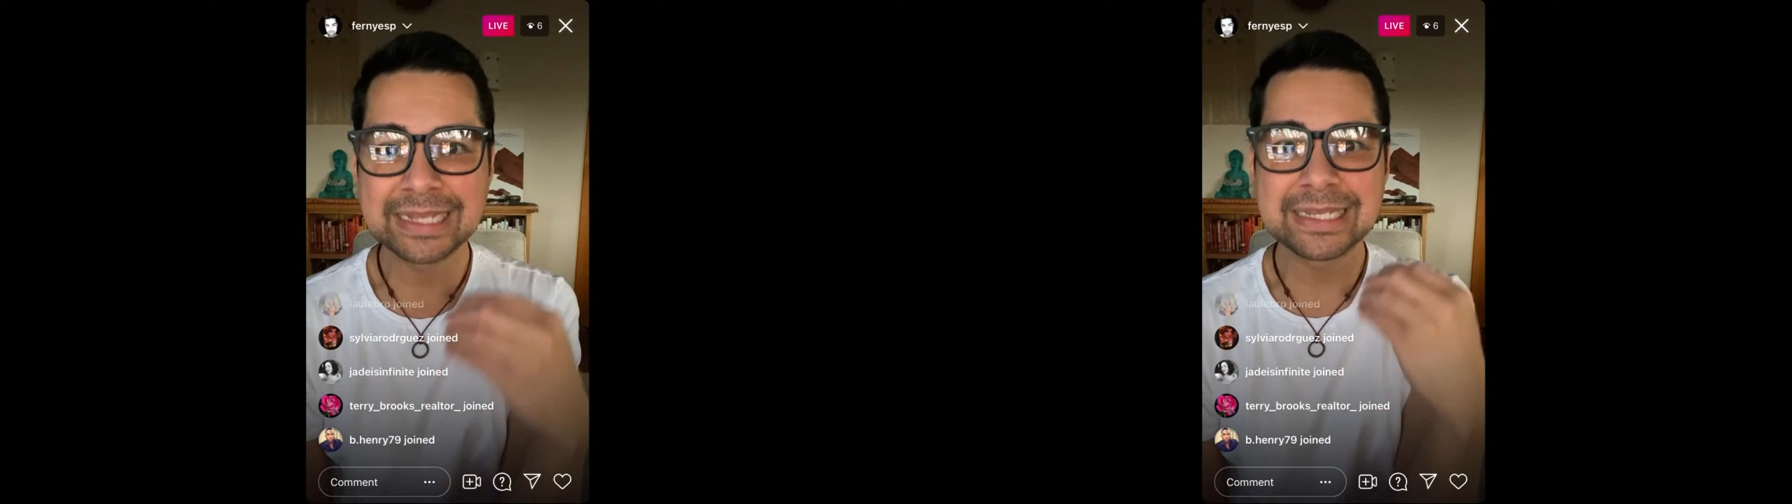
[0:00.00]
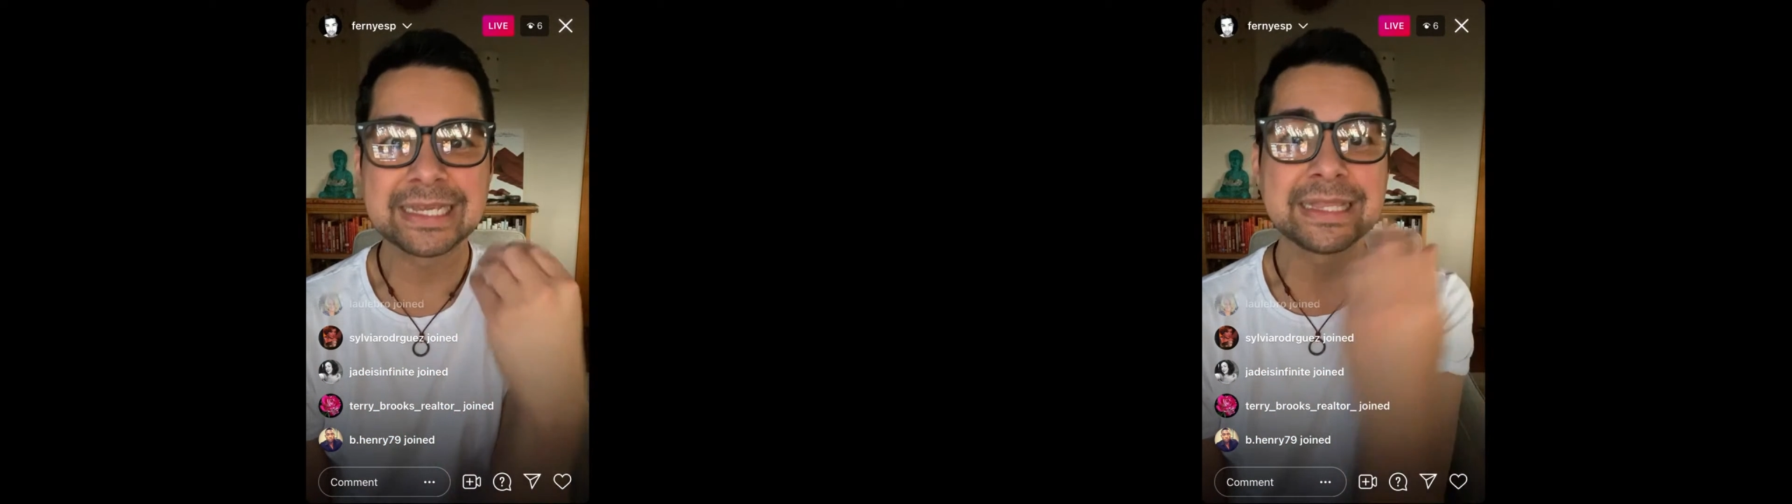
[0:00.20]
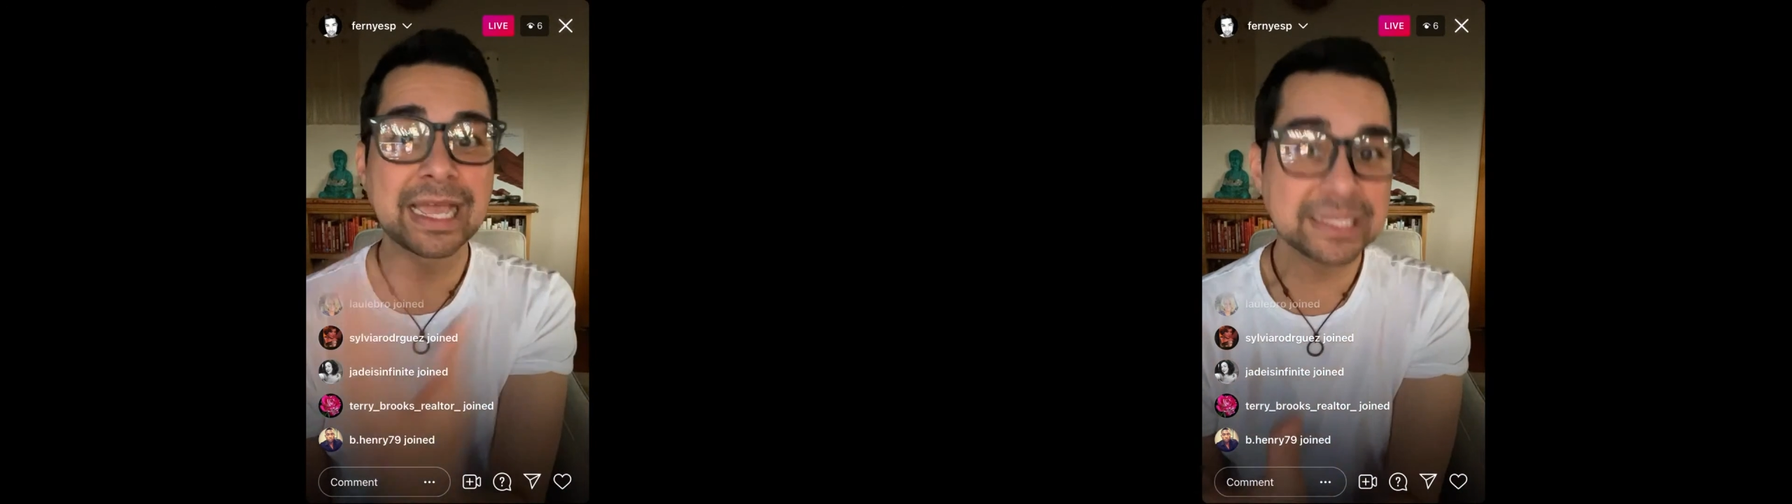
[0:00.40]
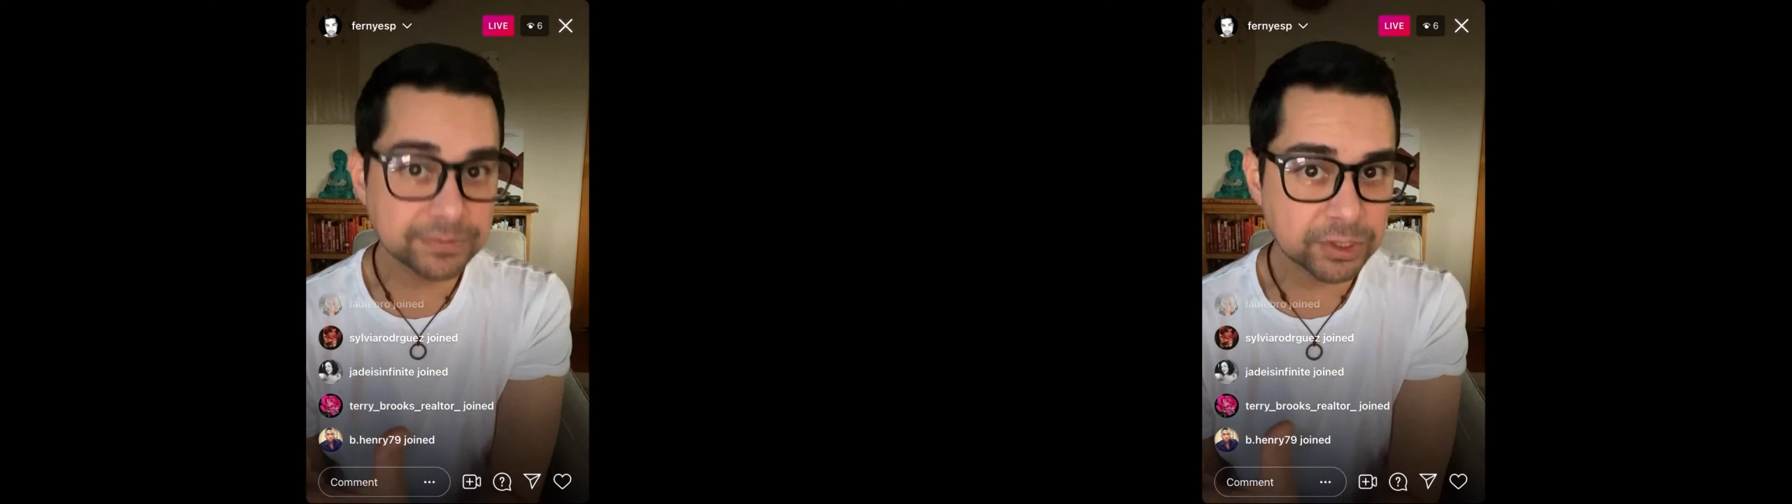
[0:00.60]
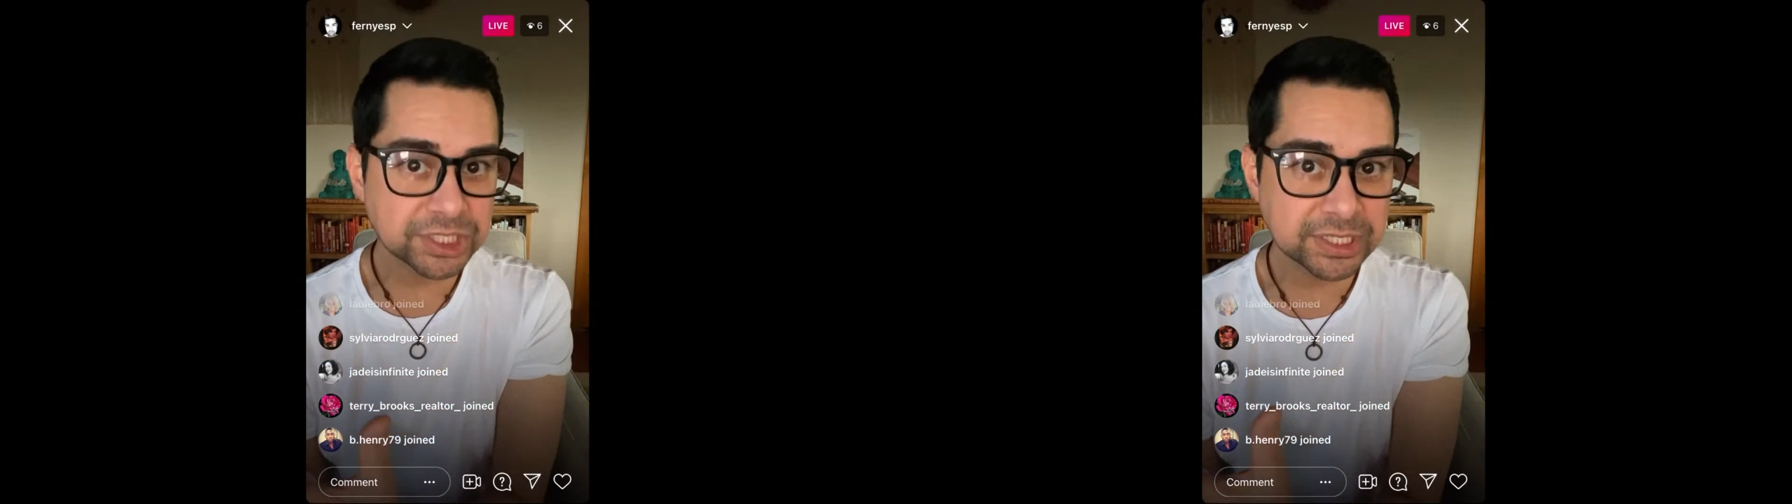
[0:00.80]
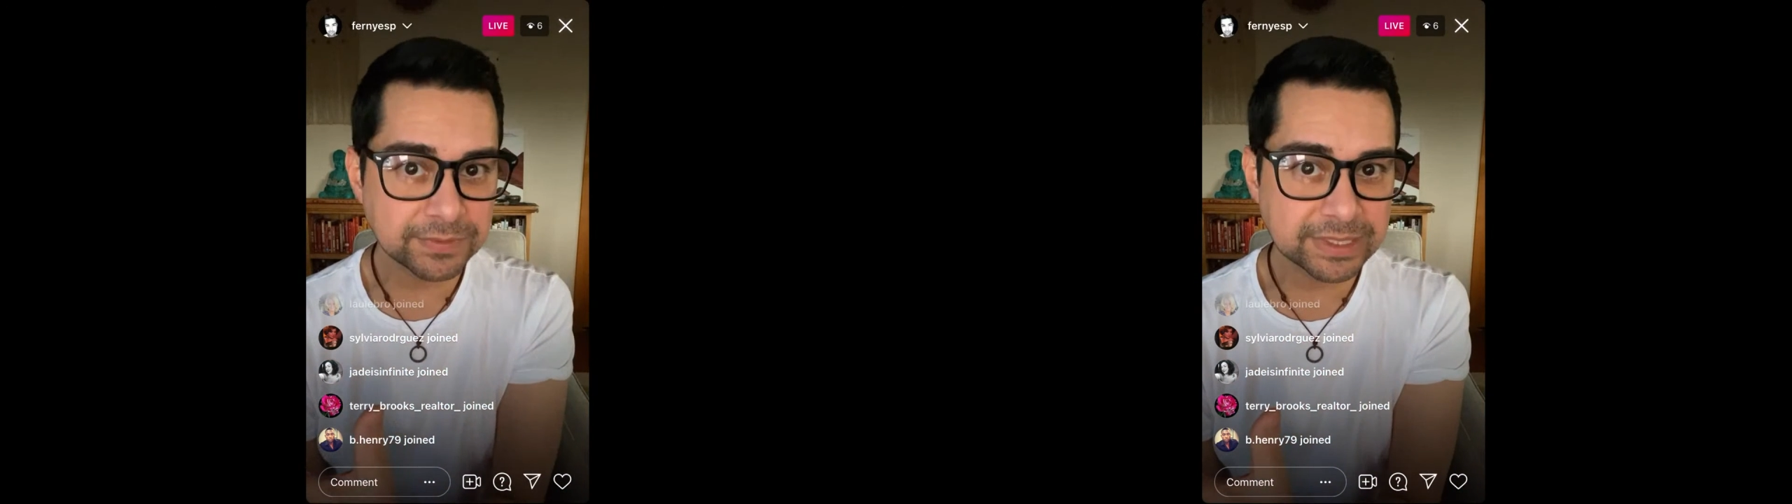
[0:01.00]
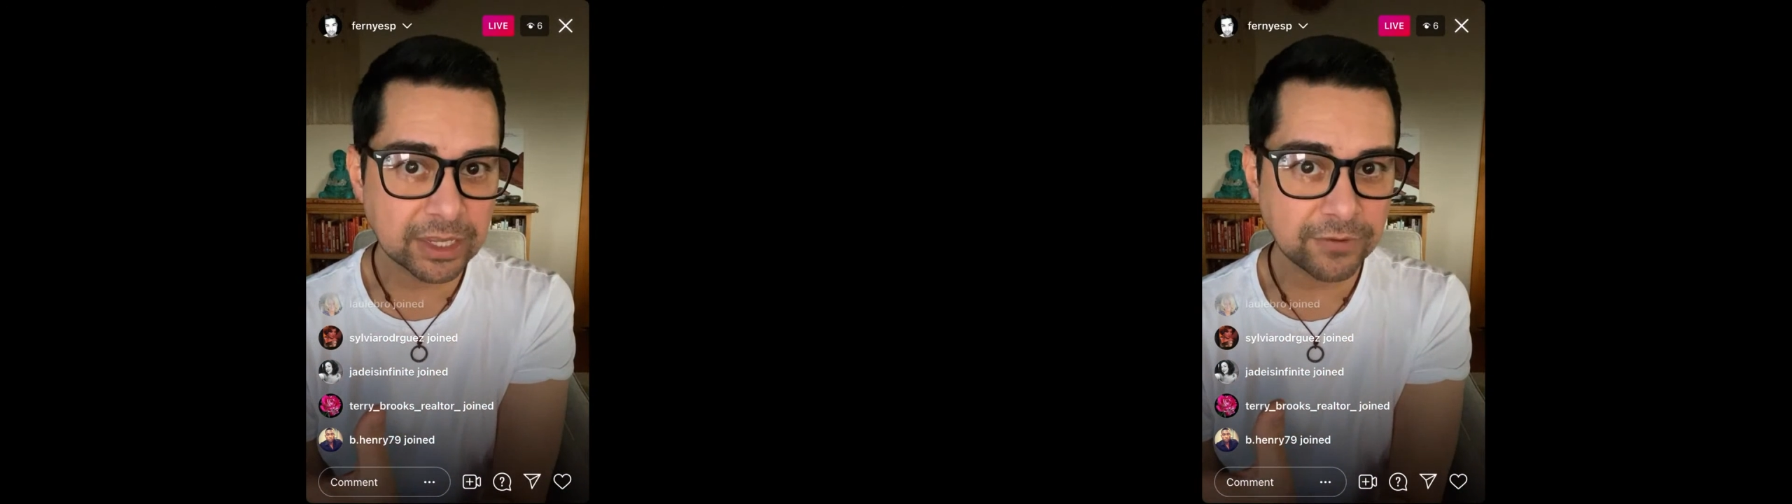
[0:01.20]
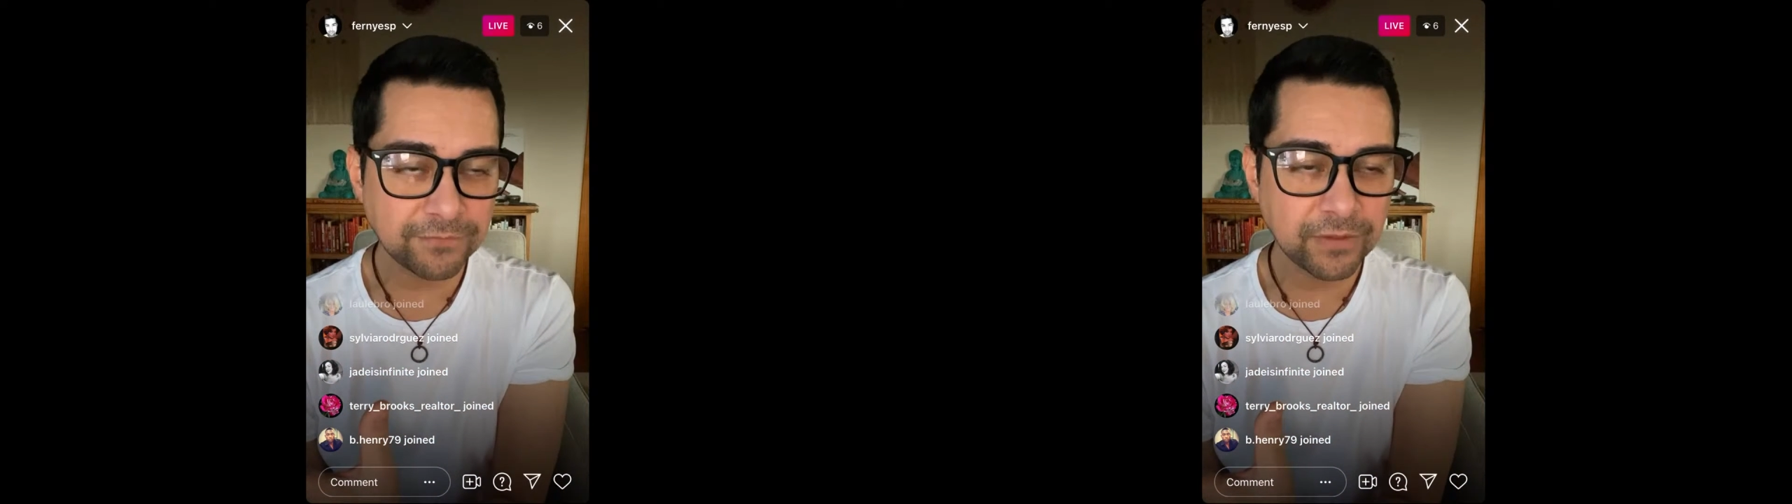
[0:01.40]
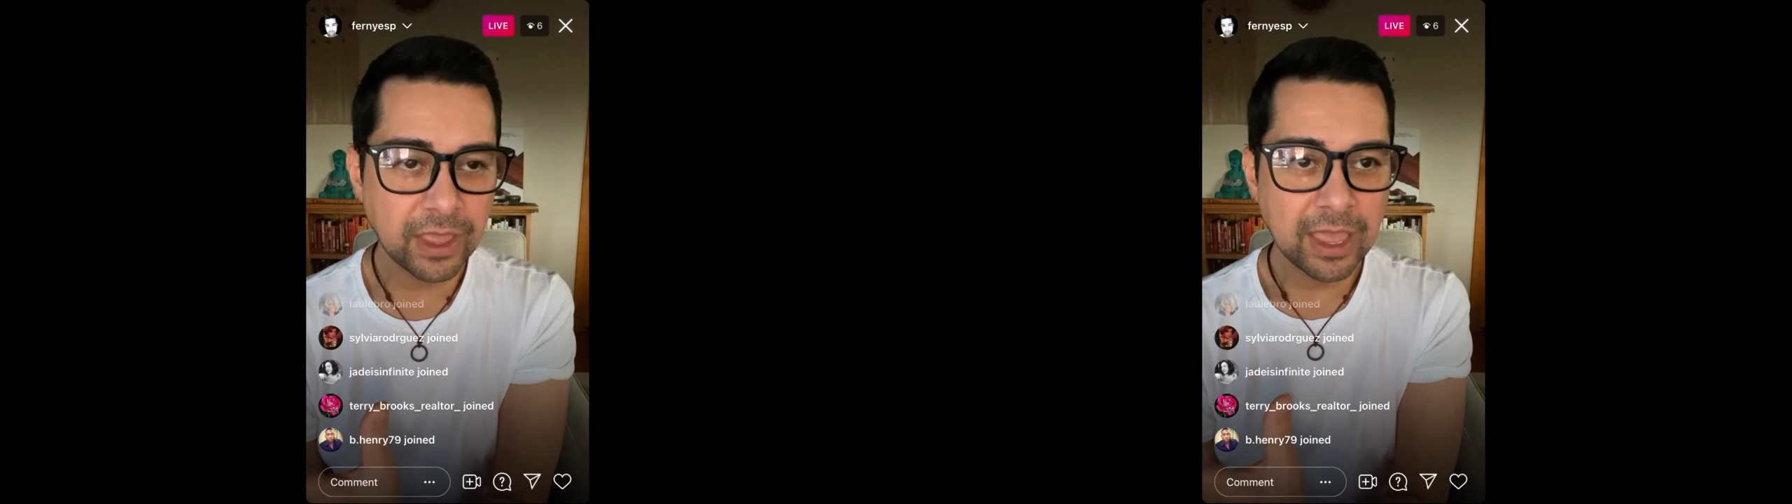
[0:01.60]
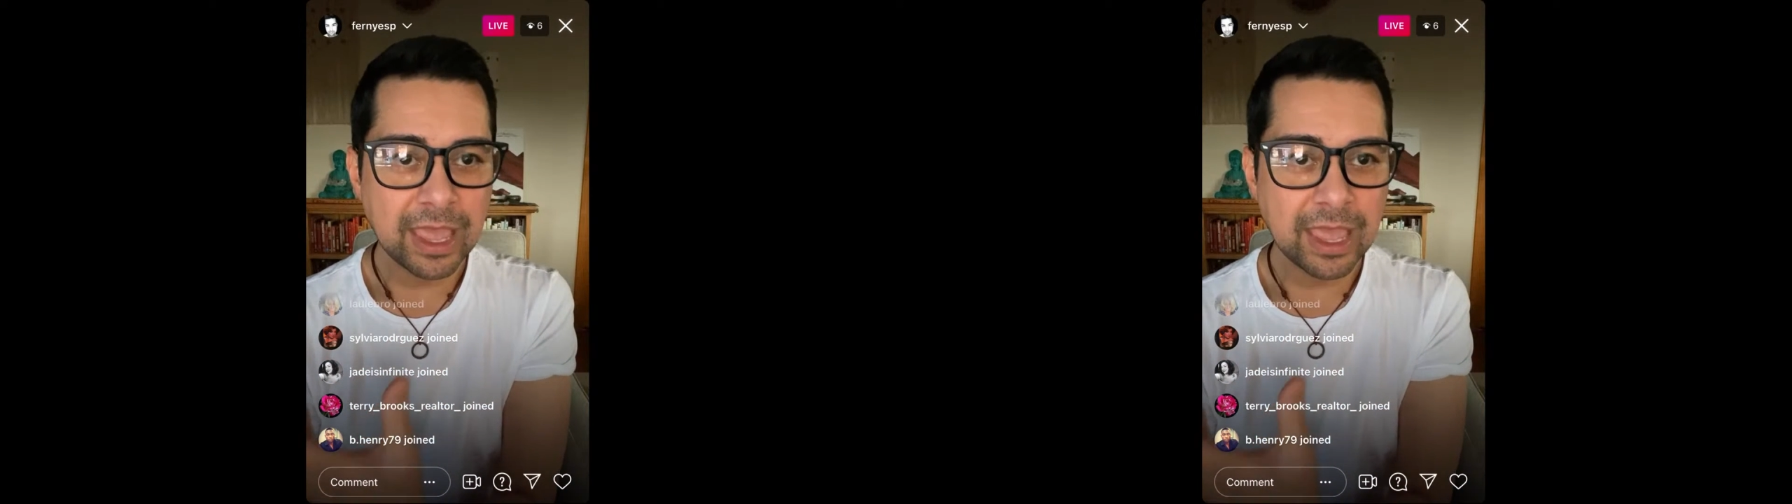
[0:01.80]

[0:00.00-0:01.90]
idealized version of self,